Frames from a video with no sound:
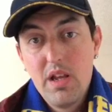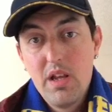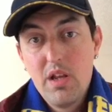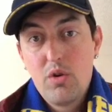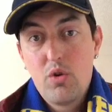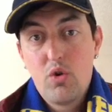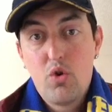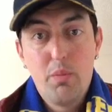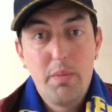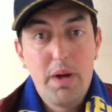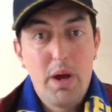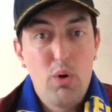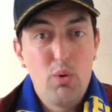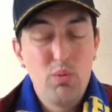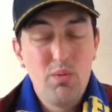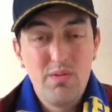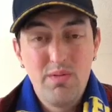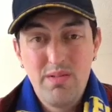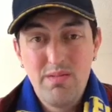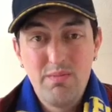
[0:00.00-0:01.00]
come
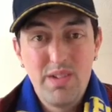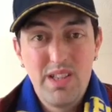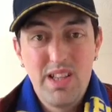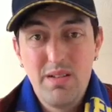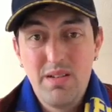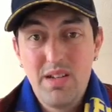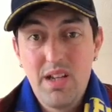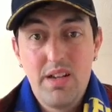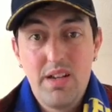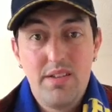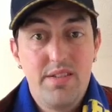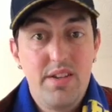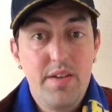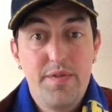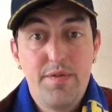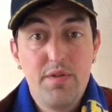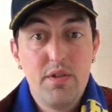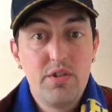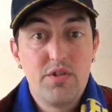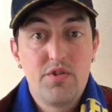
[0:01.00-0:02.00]
out with a
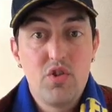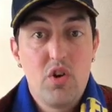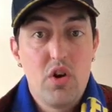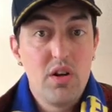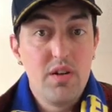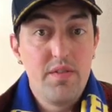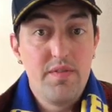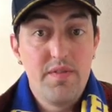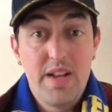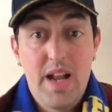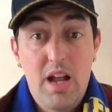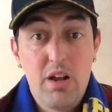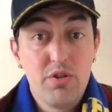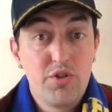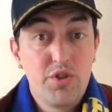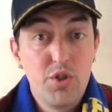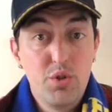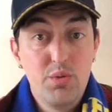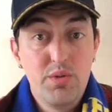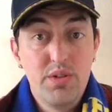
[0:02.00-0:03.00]
different sort of an
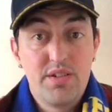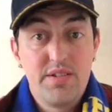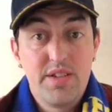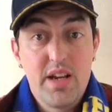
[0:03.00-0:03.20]
attitude in the